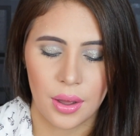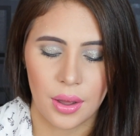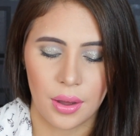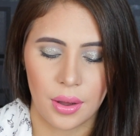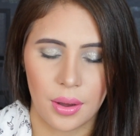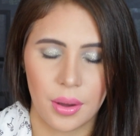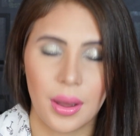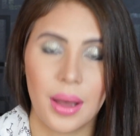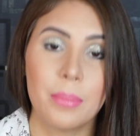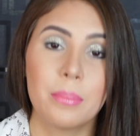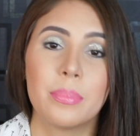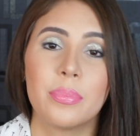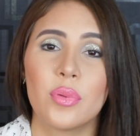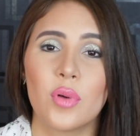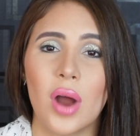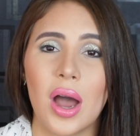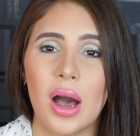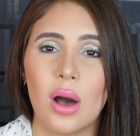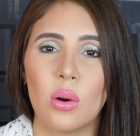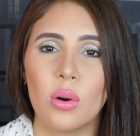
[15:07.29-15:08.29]

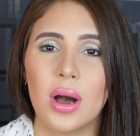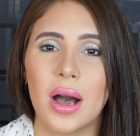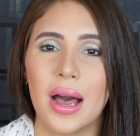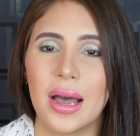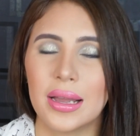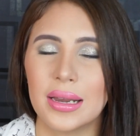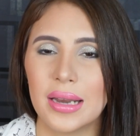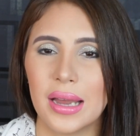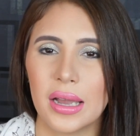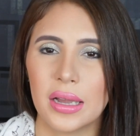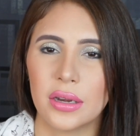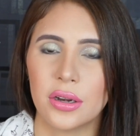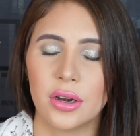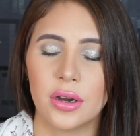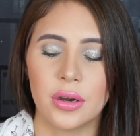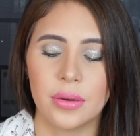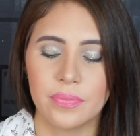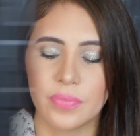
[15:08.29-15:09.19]
brow highlighter.